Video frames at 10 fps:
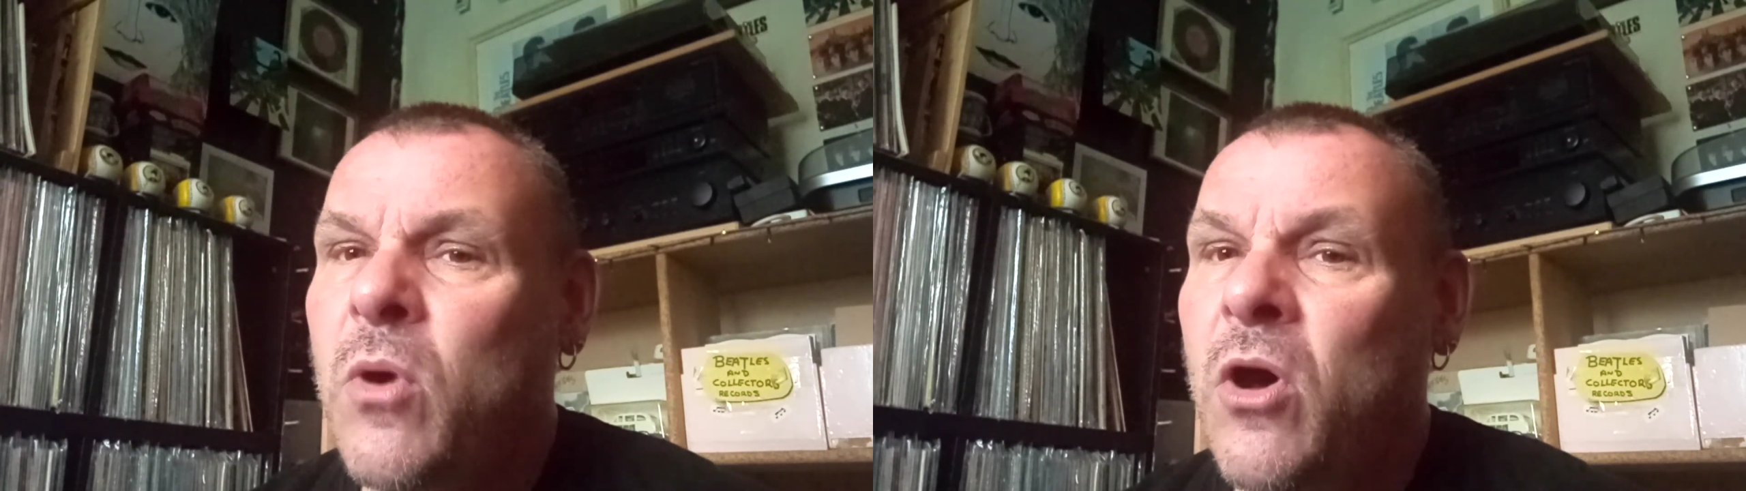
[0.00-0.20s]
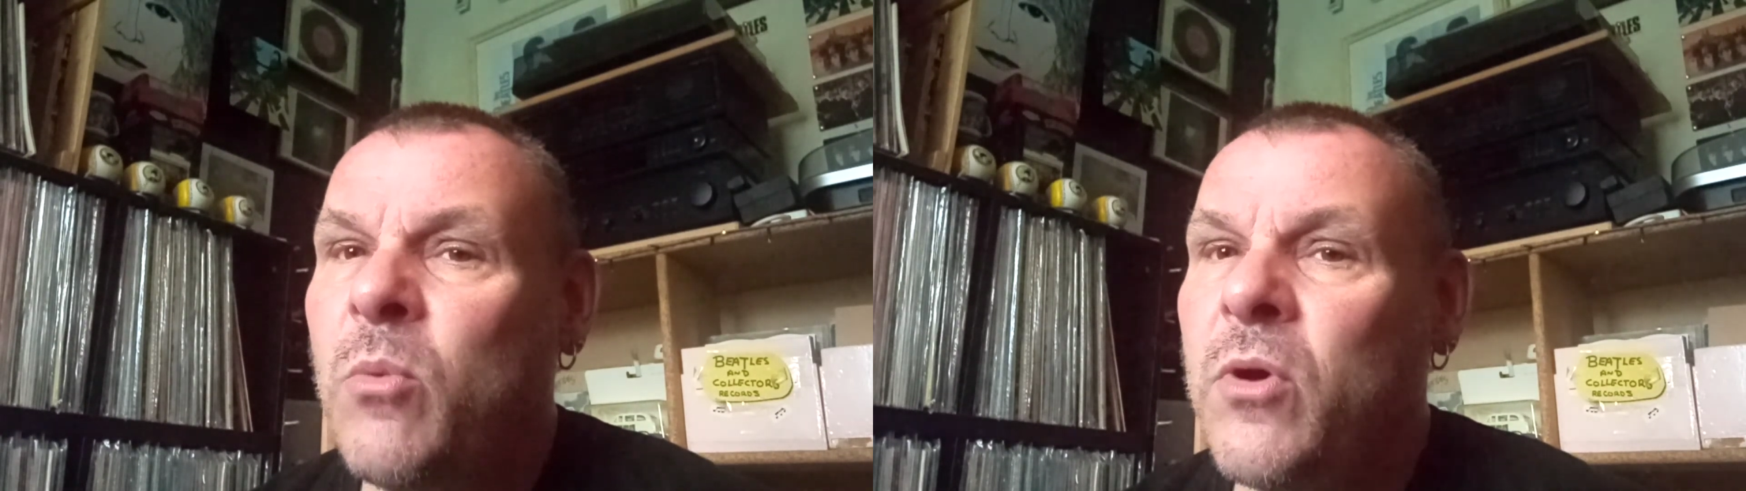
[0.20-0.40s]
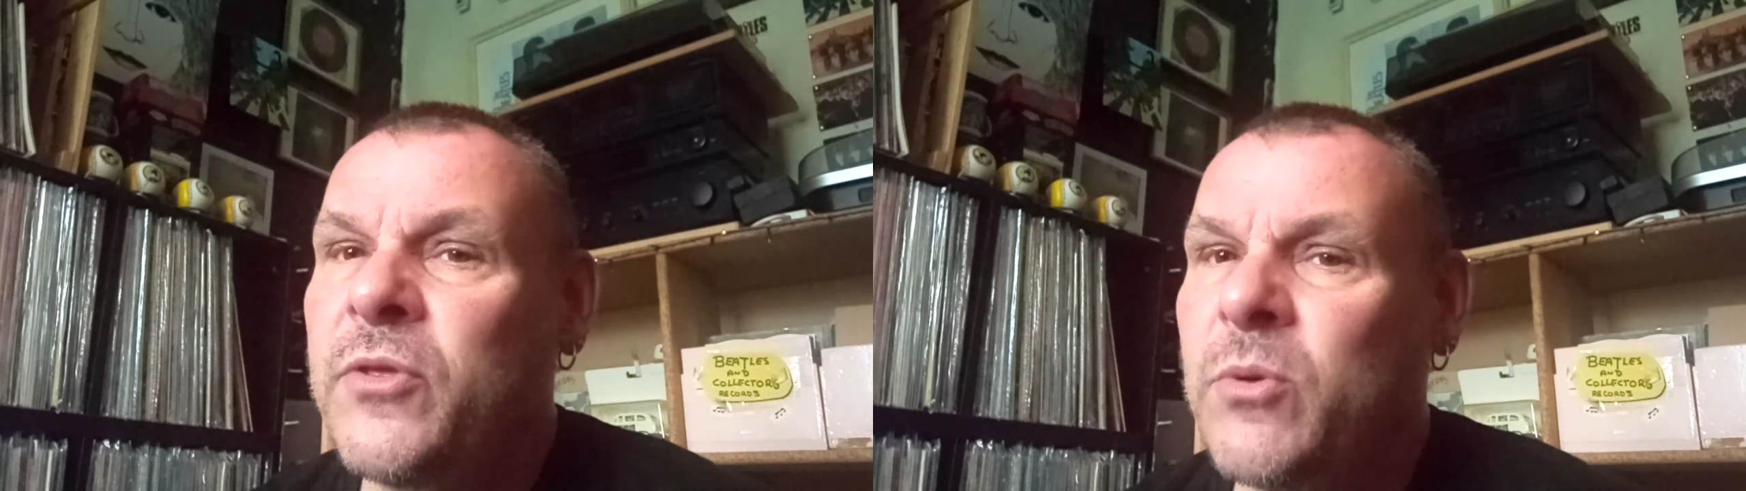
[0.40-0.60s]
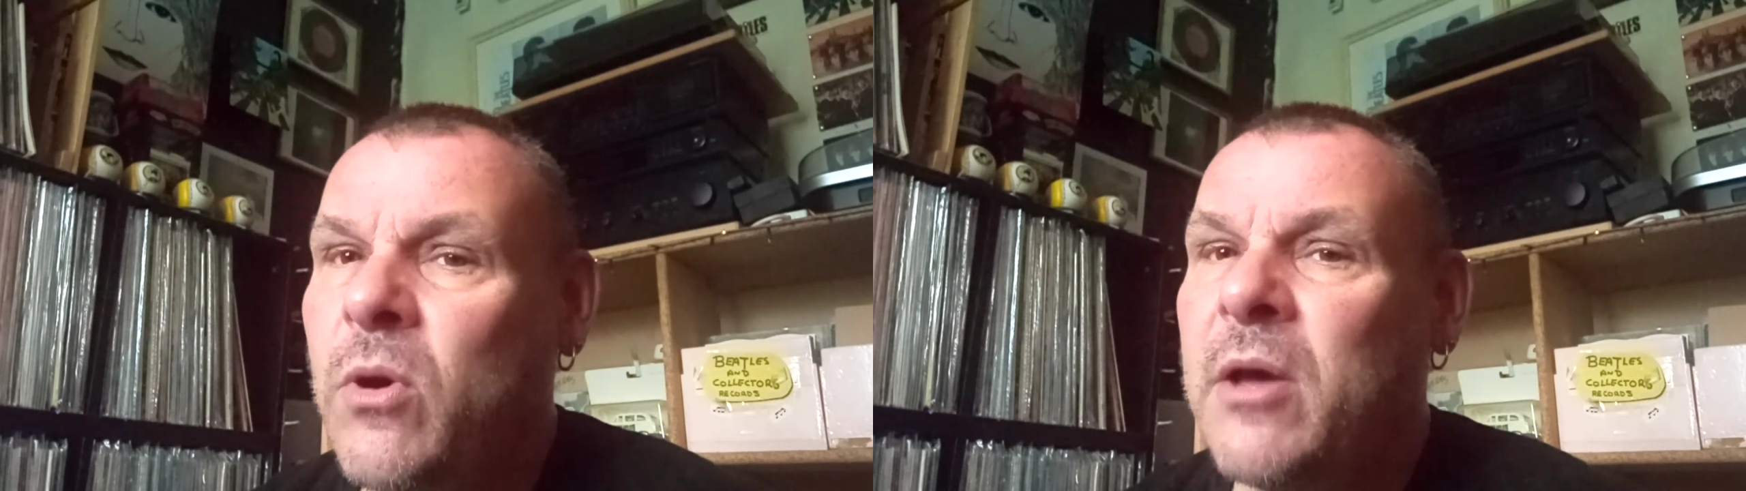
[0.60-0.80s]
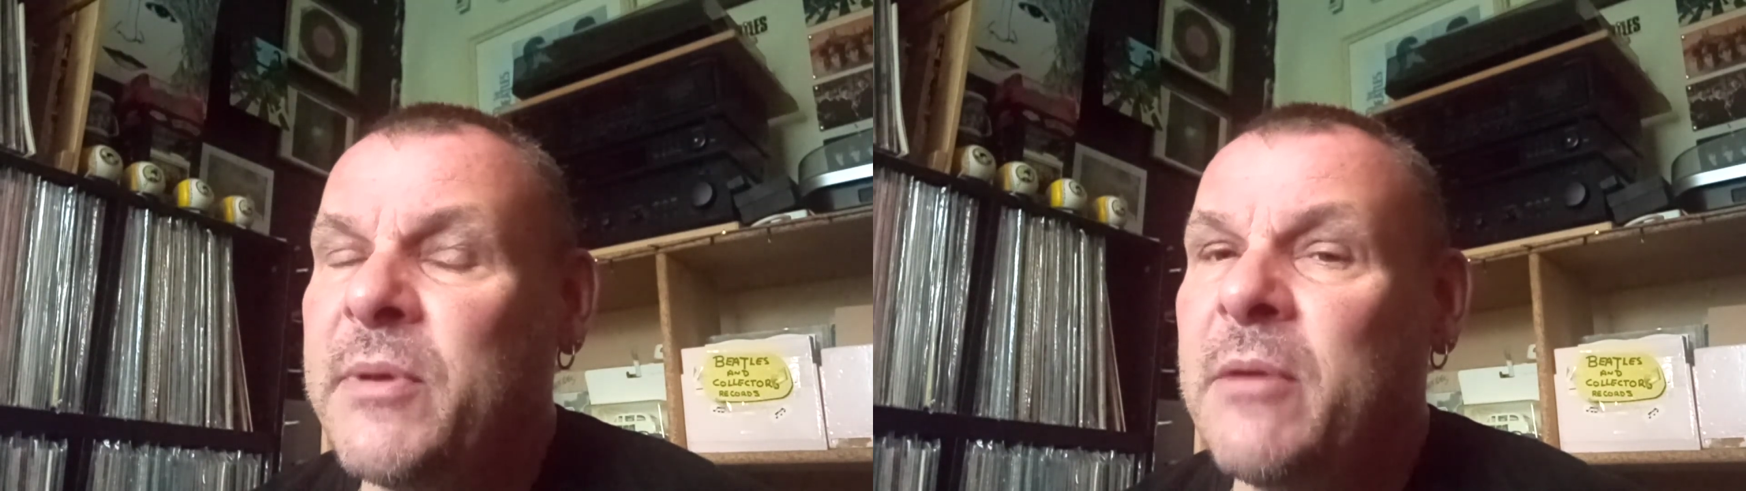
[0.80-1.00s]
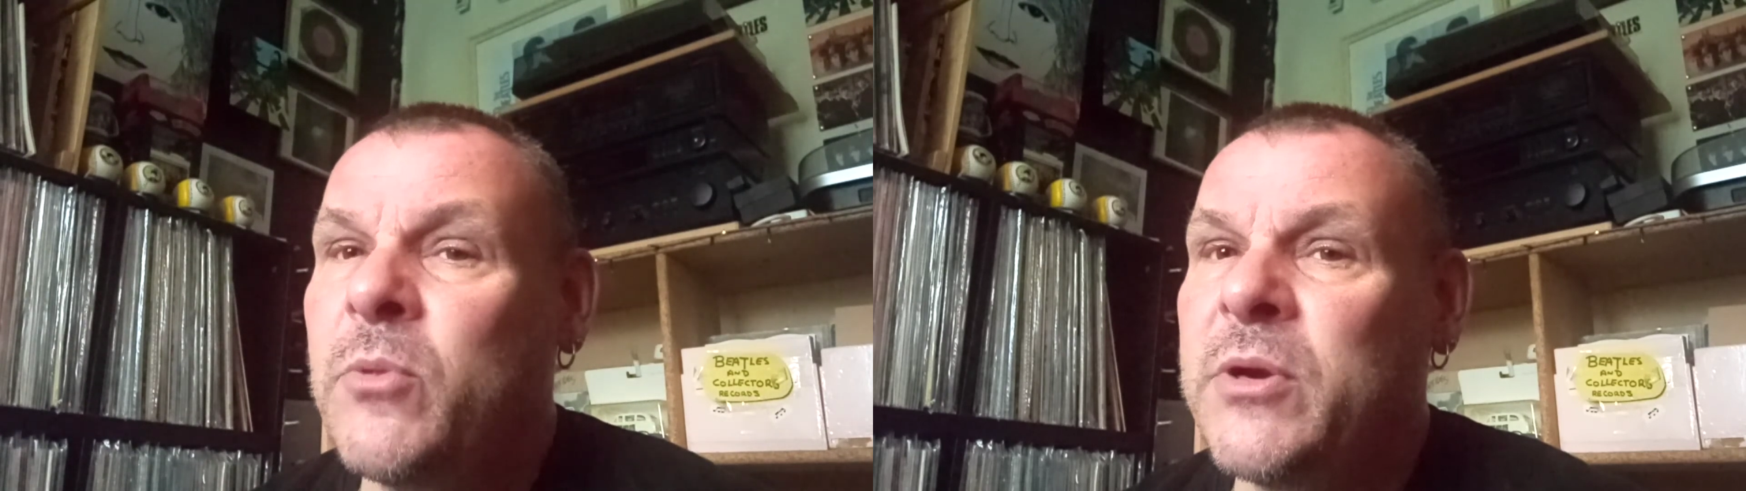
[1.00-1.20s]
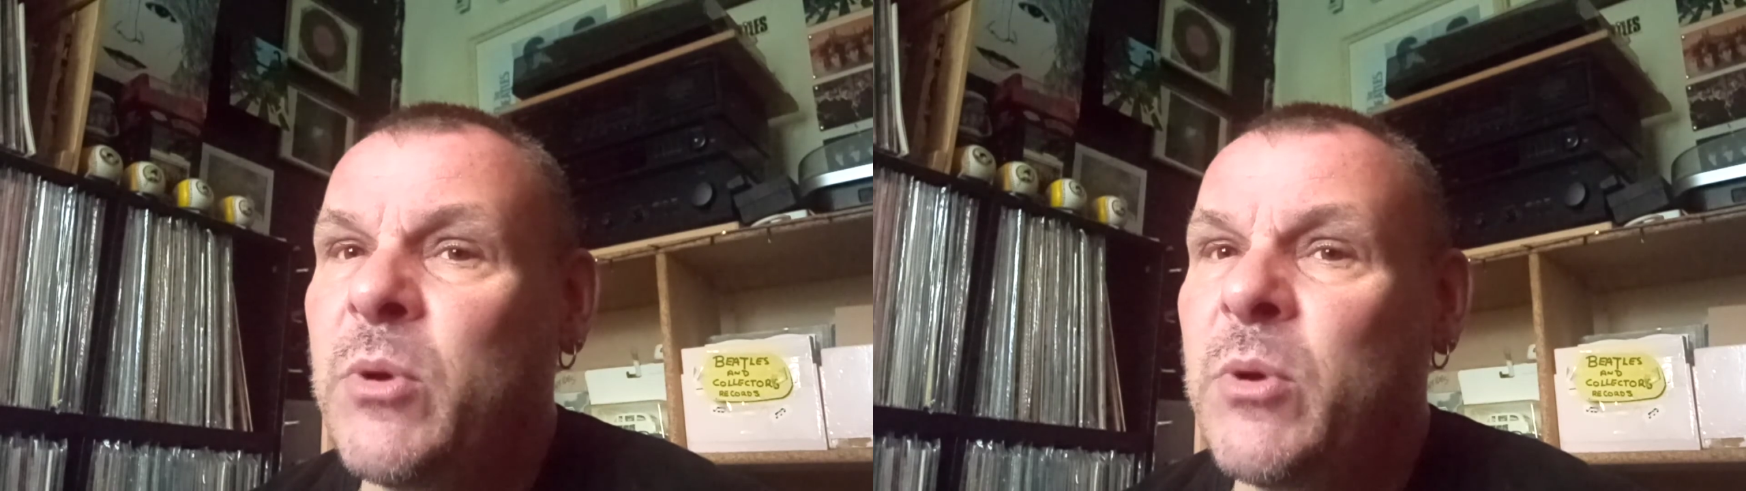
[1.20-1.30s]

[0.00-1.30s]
are worth quite a bit of money,